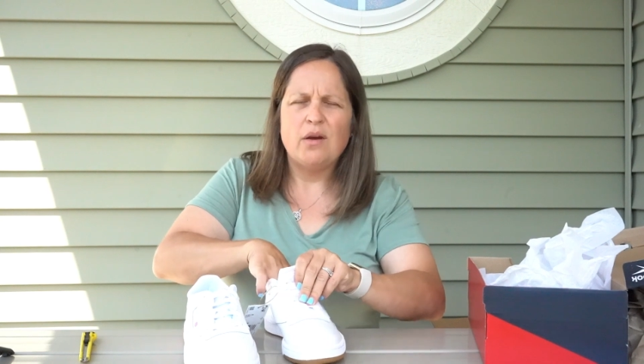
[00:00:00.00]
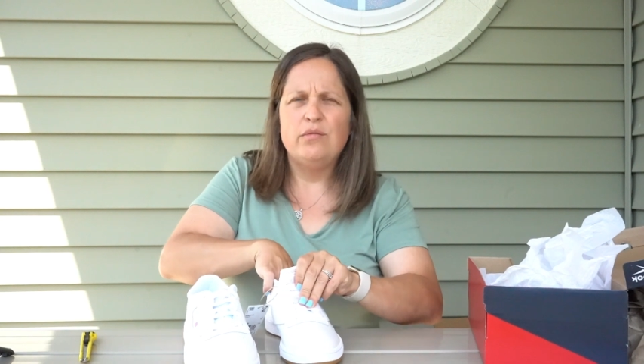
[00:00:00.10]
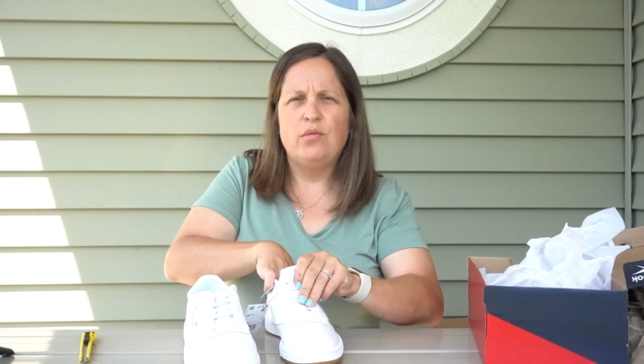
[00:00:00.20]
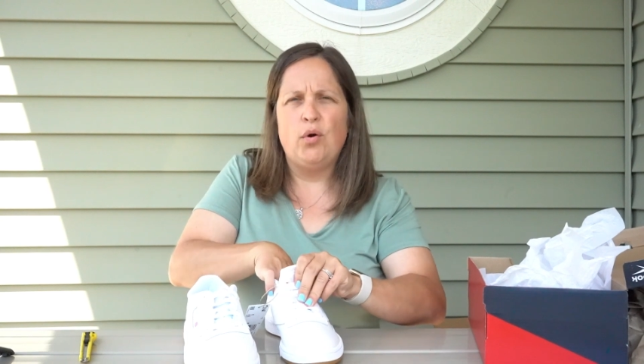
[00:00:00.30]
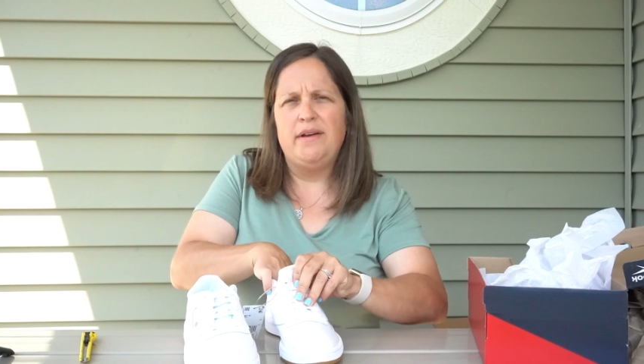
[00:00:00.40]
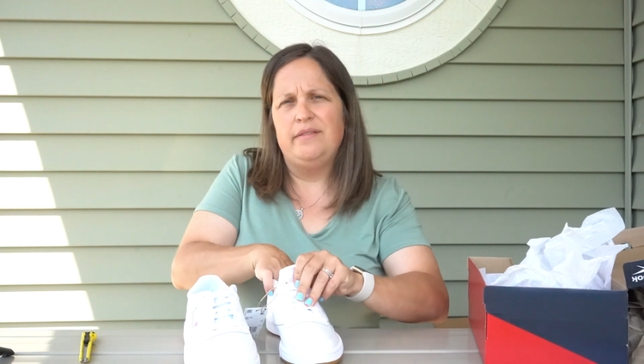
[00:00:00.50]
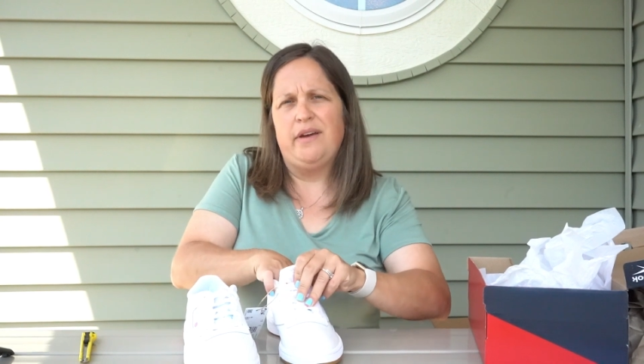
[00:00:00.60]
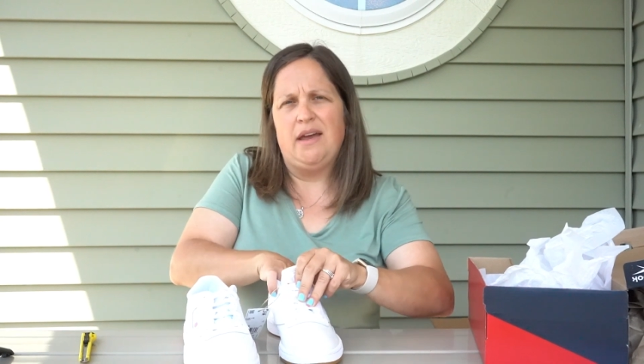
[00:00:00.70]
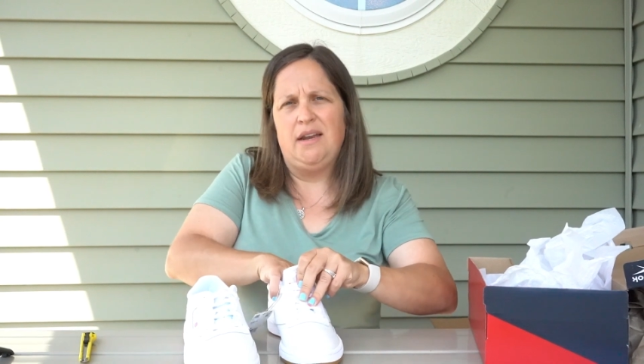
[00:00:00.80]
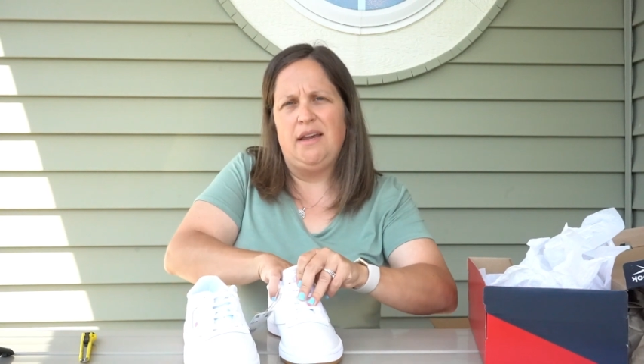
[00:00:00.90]
void of
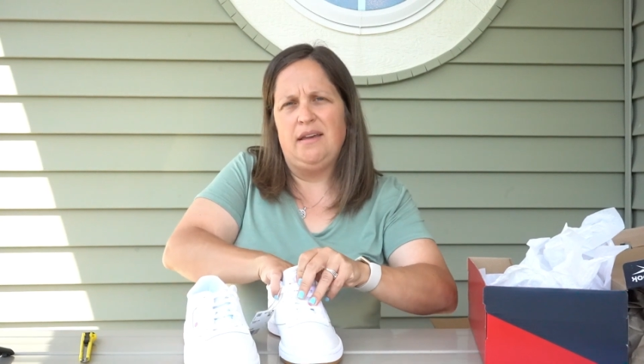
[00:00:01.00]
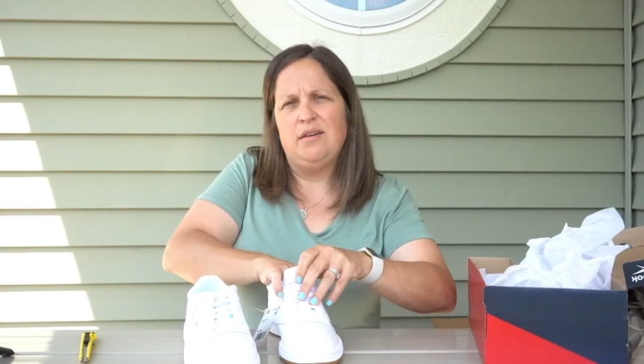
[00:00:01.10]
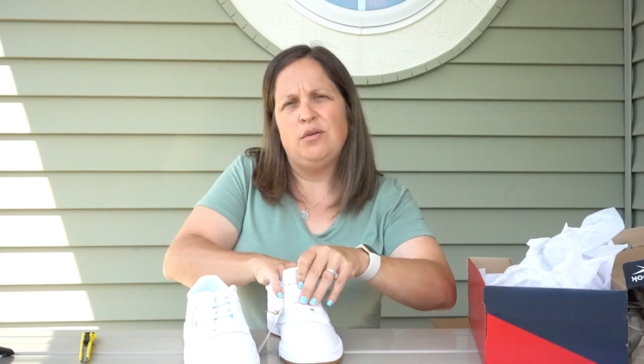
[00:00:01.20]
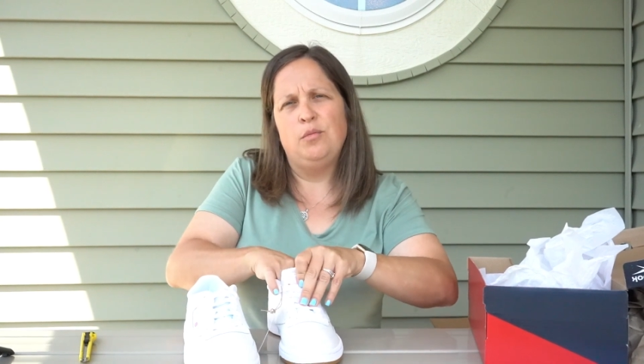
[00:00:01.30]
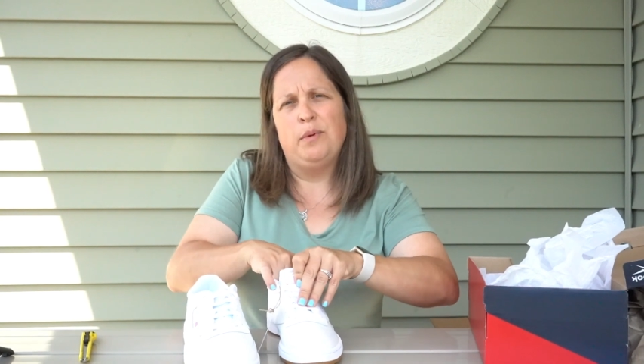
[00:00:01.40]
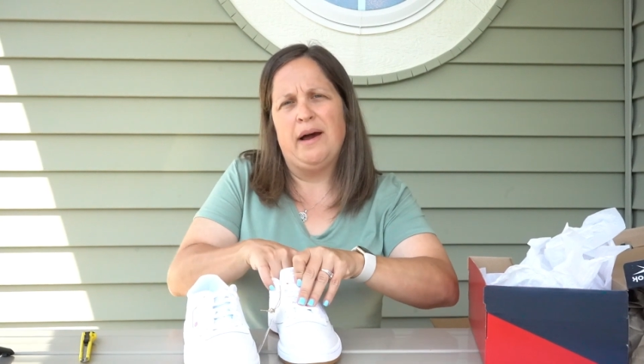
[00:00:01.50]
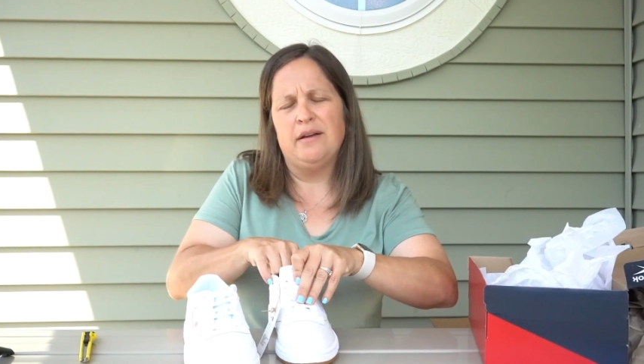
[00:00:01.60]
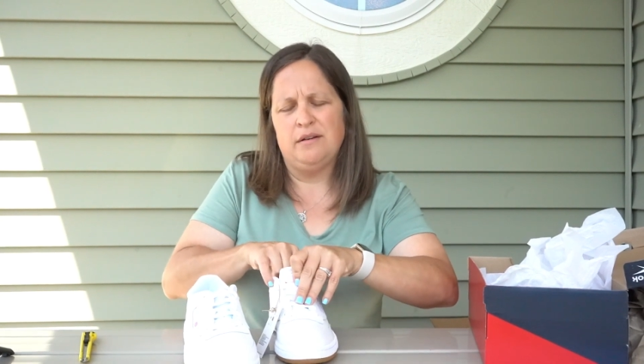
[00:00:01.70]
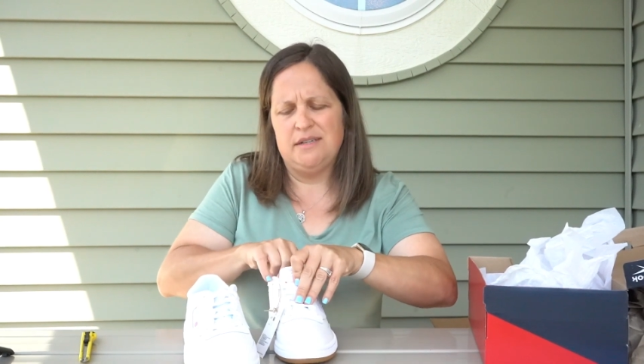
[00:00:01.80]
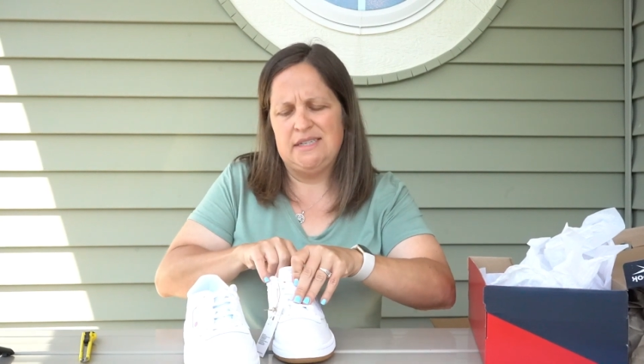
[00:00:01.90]
any
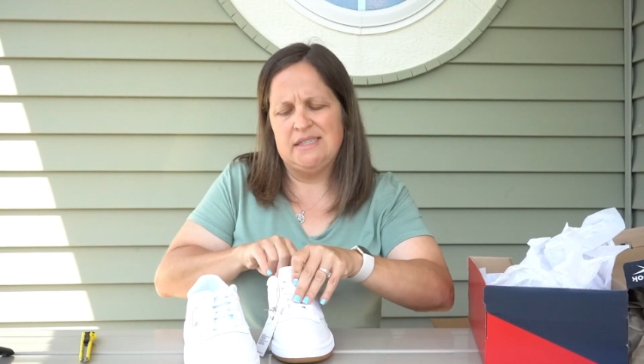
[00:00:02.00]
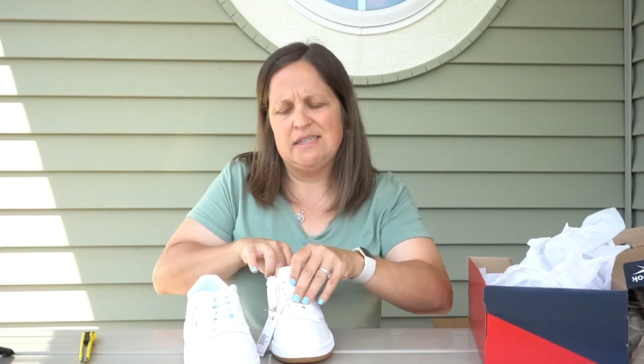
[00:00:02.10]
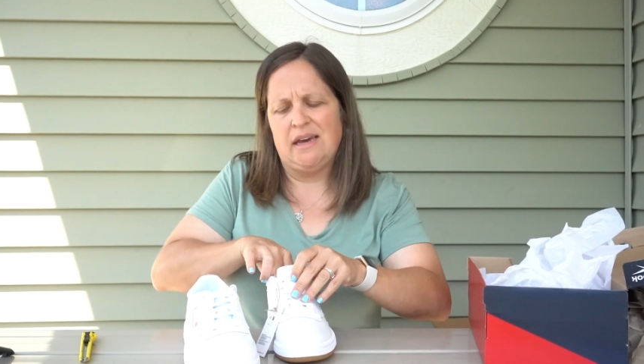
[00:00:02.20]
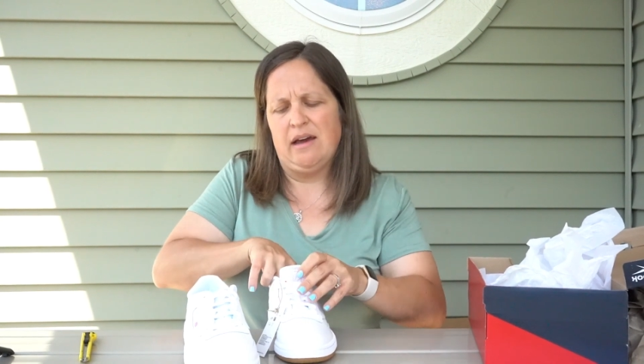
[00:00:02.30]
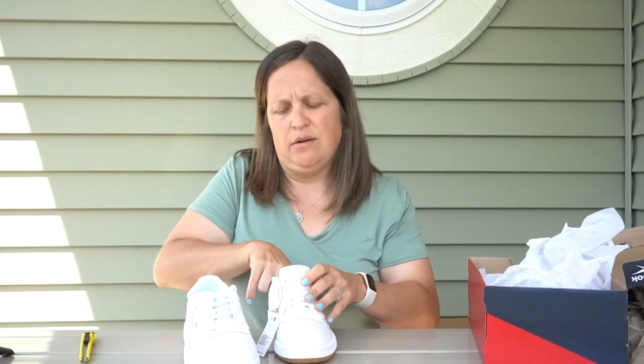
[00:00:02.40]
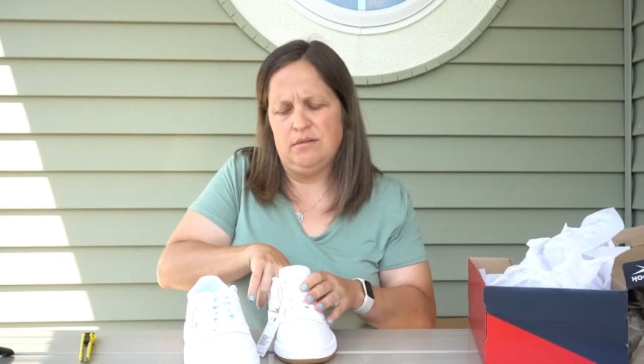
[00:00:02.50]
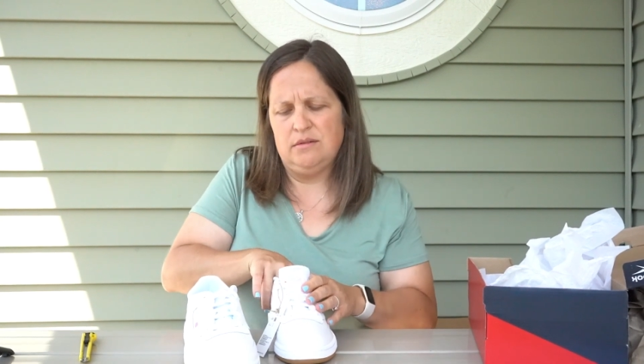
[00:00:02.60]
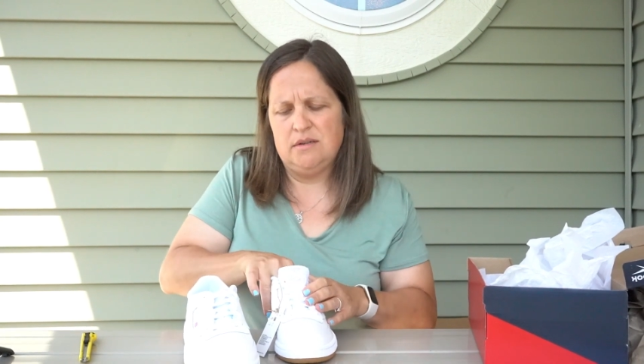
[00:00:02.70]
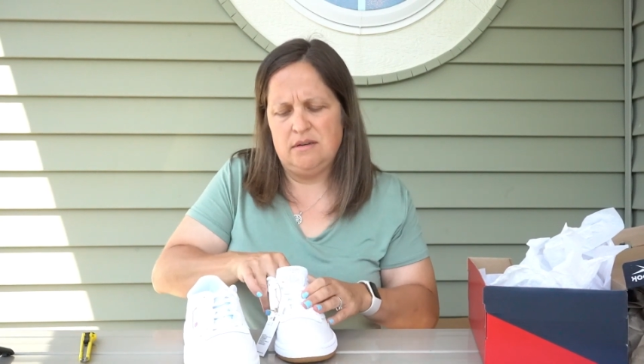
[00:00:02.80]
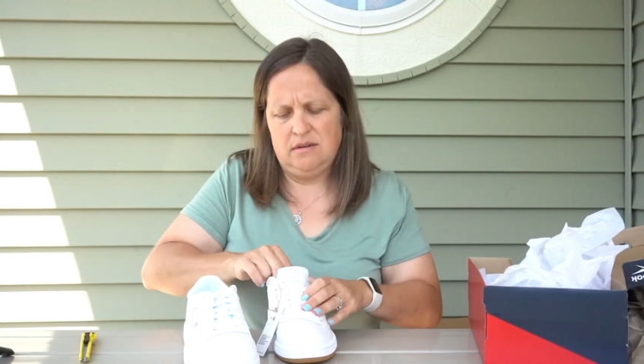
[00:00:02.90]
coupon or discount.